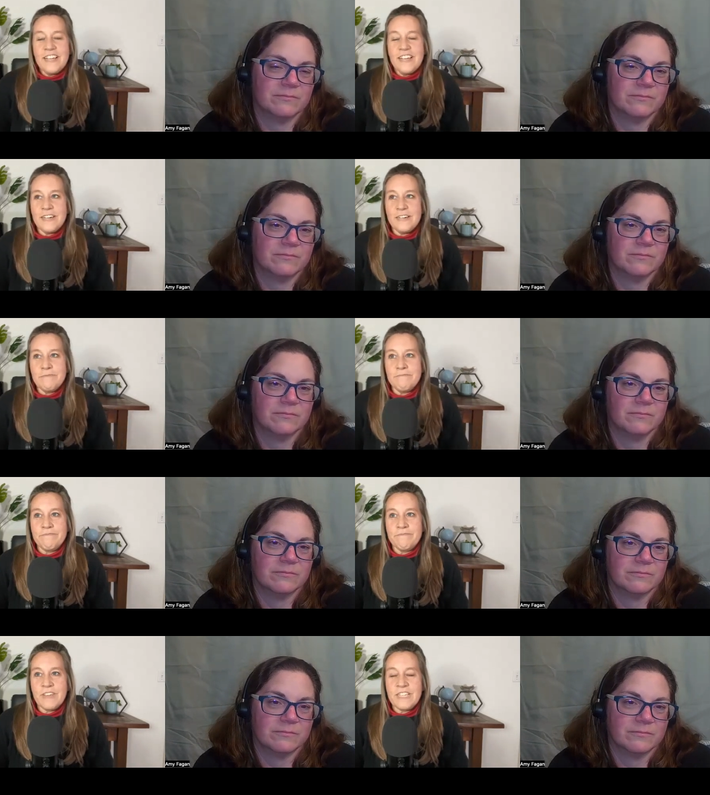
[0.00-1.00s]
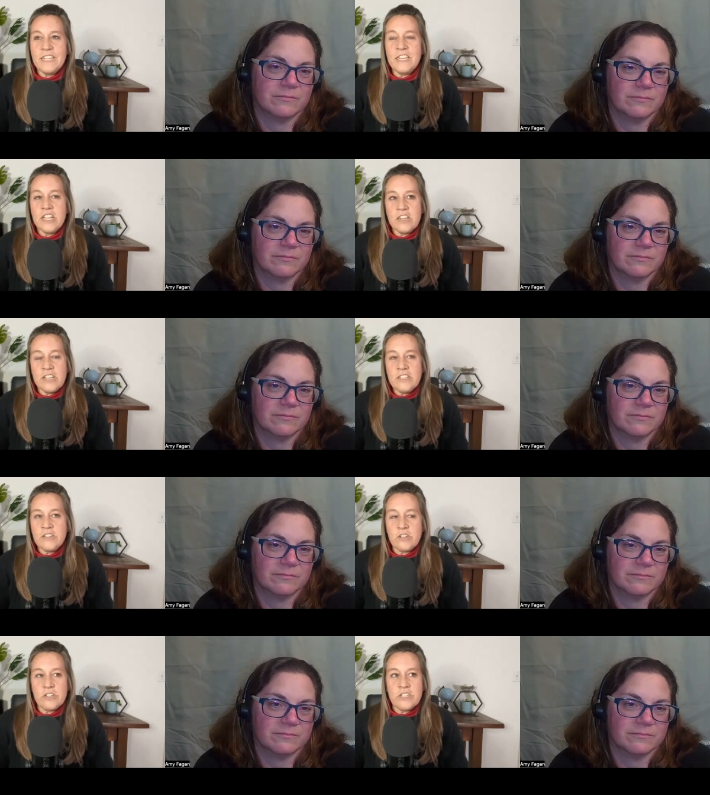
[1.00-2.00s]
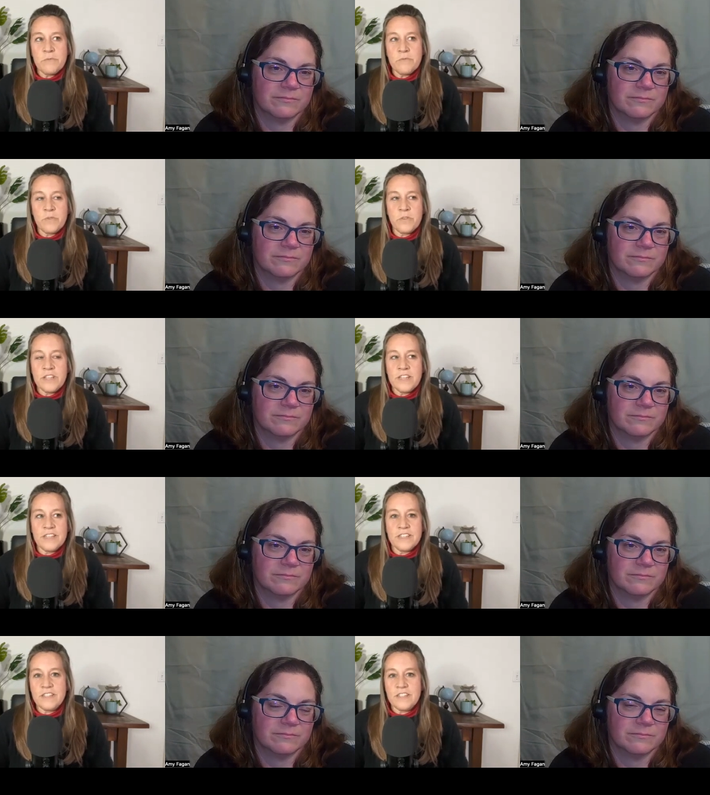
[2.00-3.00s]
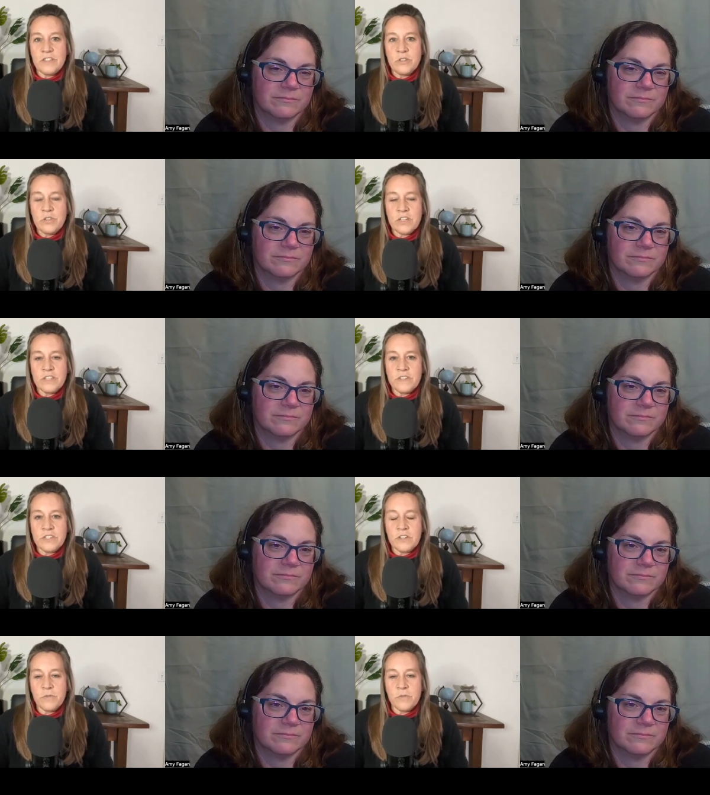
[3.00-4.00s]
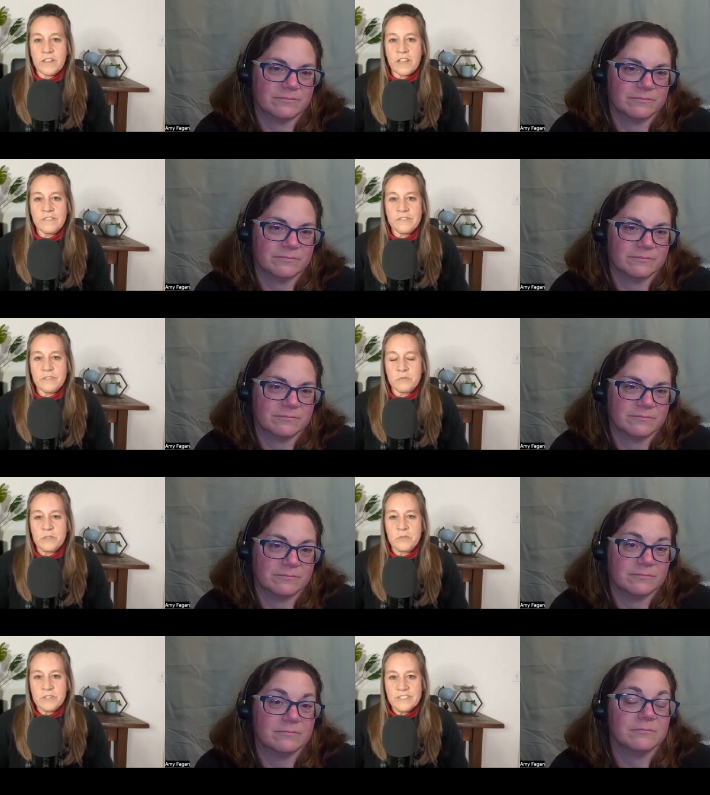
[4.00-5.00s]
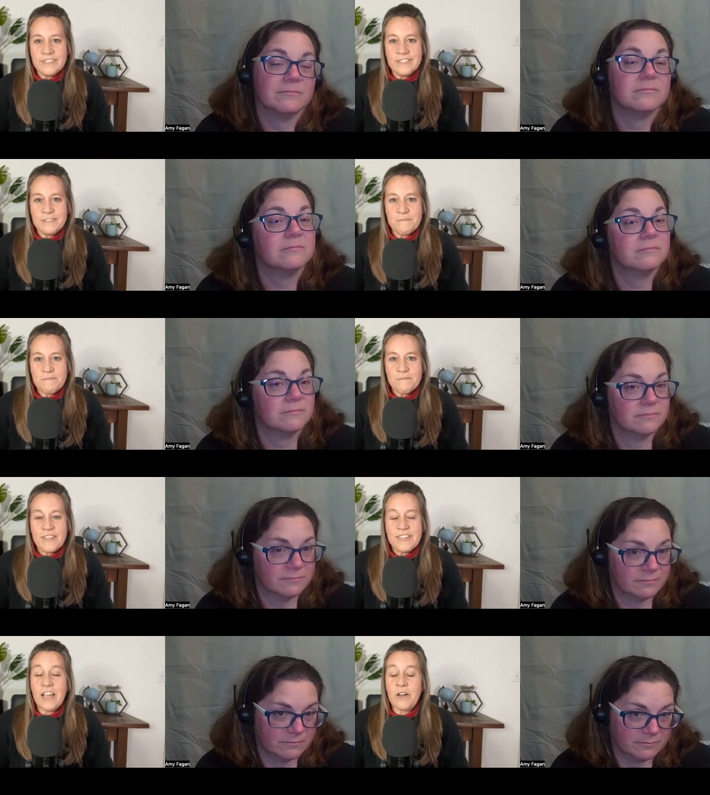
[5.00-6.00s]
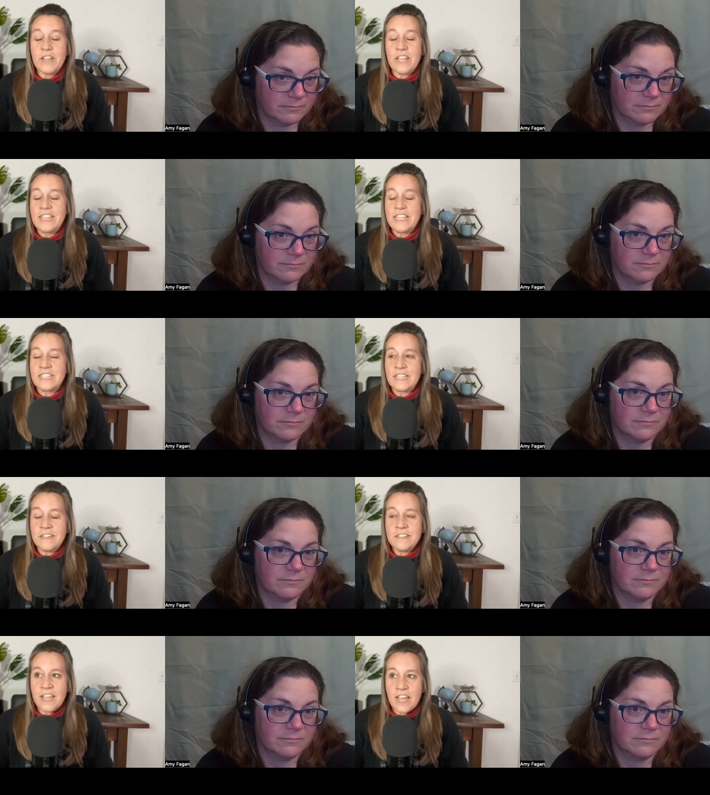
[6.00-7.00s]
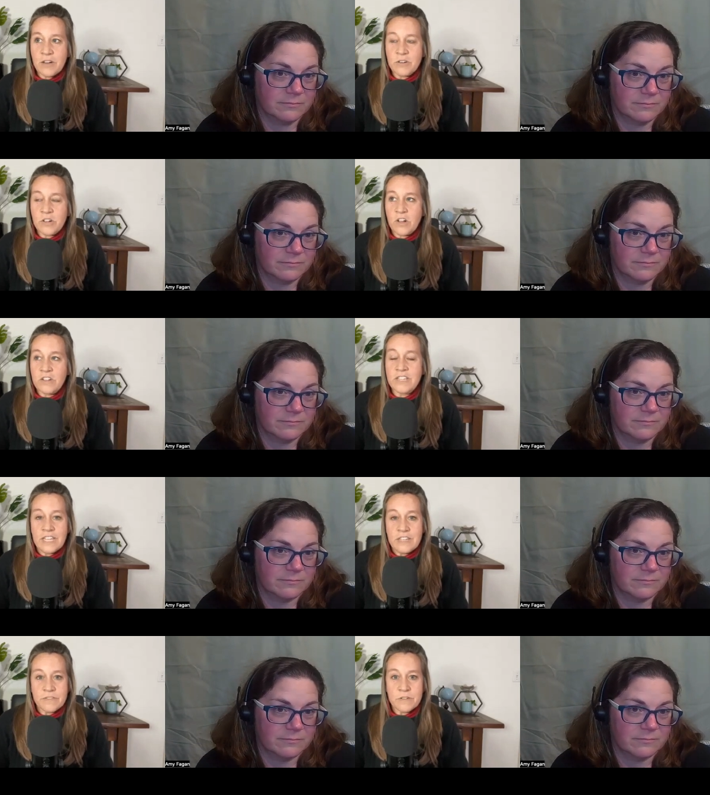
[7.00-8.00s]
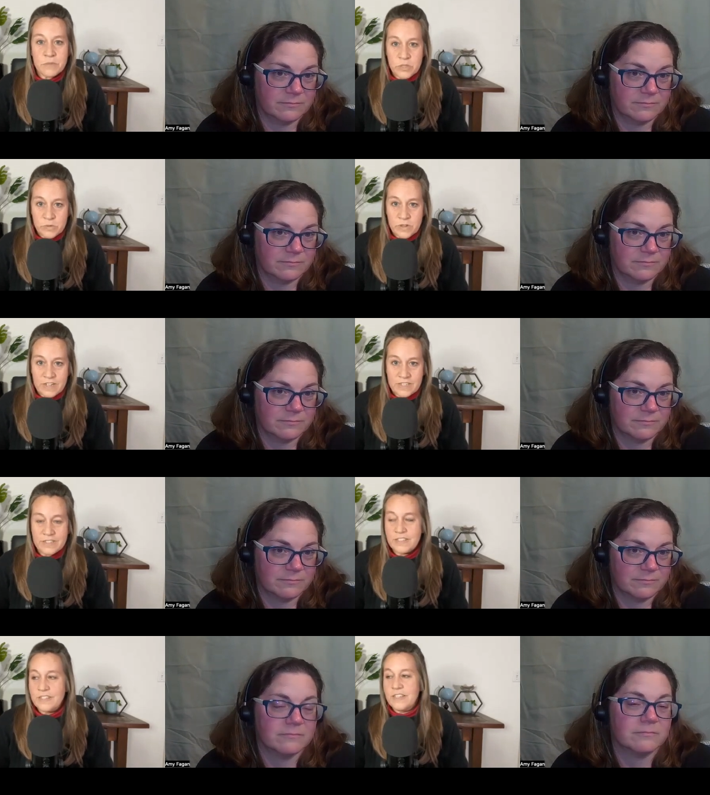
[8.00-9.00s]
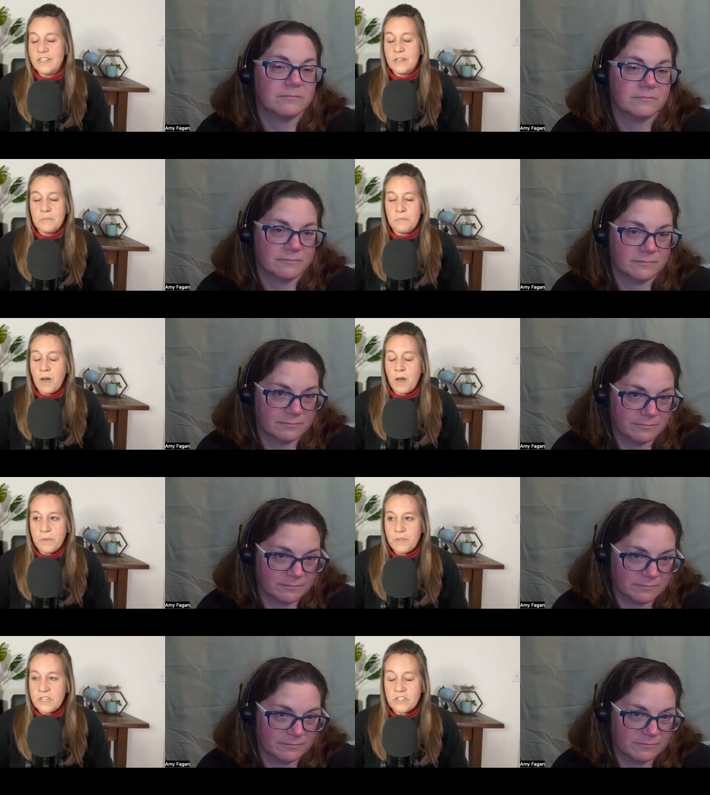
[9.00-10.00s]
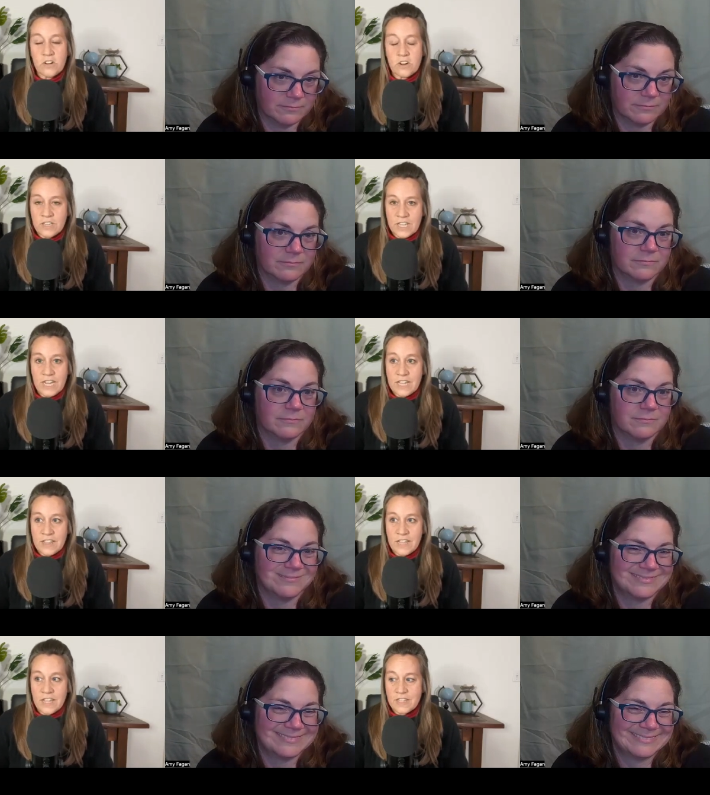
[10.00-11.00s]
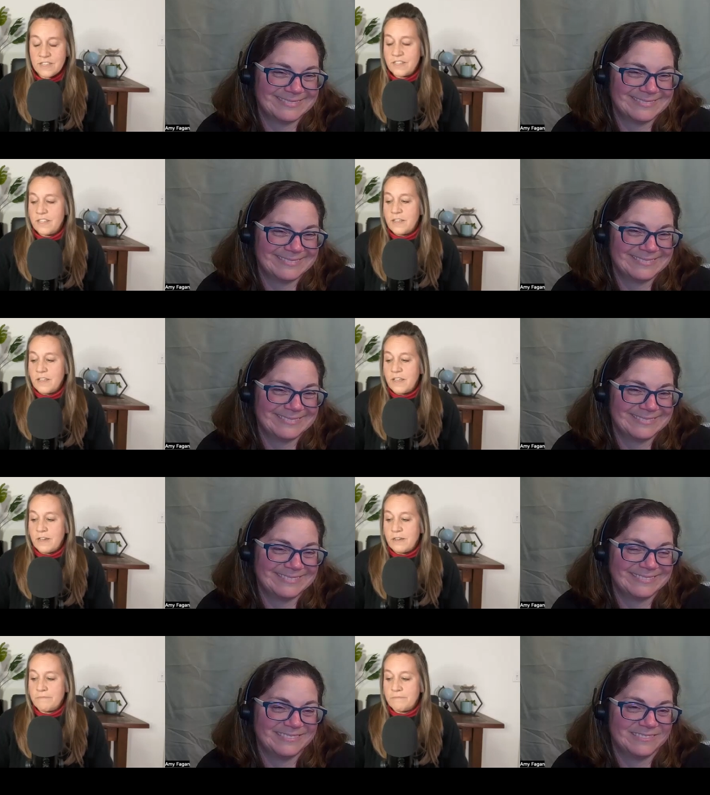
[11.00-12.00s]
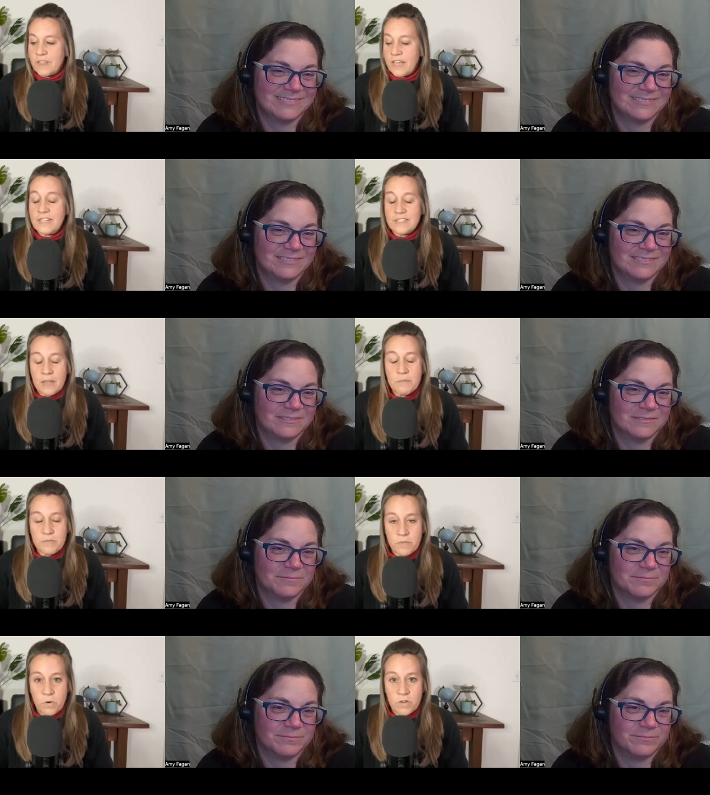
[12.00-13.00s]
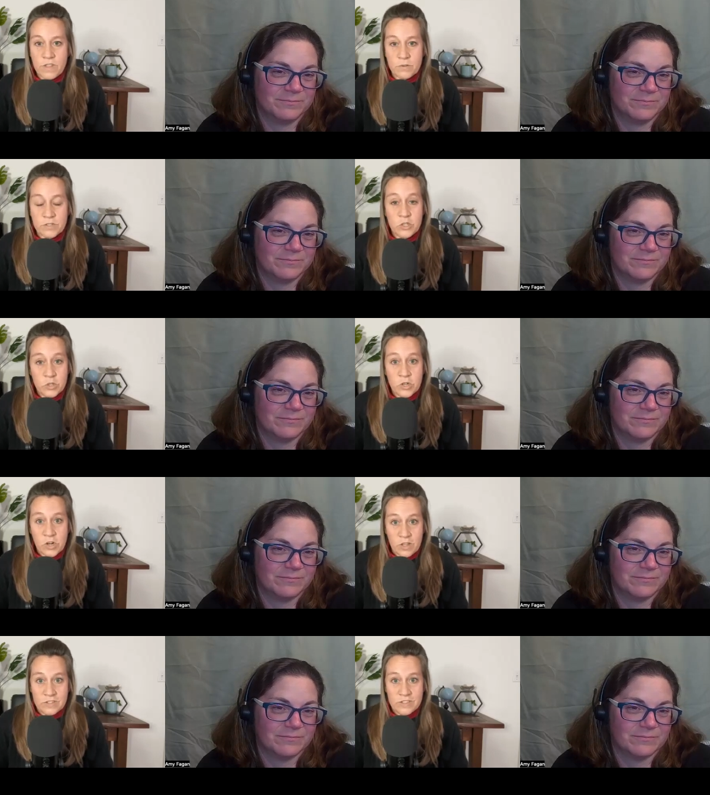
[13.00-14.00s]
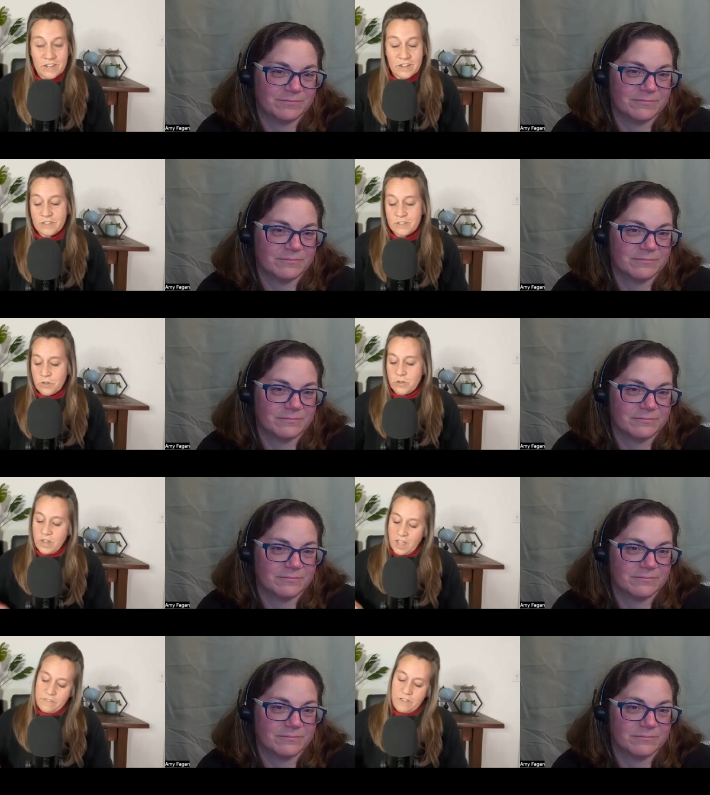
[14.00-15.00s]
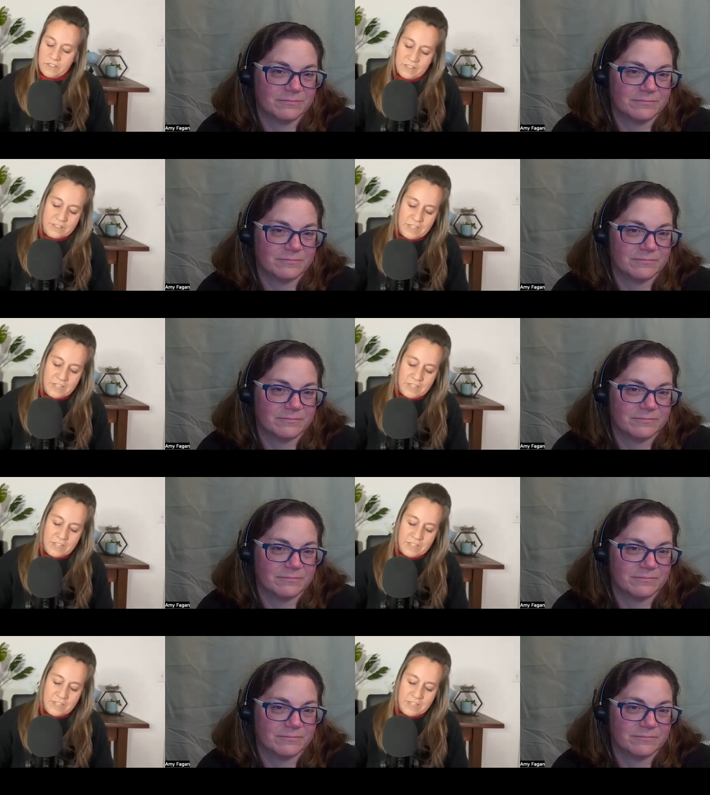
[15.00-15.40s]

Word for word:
Speaker 1: um I did an internship for the Utah Division of Wildlife Resources down in this little town called Ephraim, Utah. Population hardly anything, um, except for there was a junior college there. And so you'd have this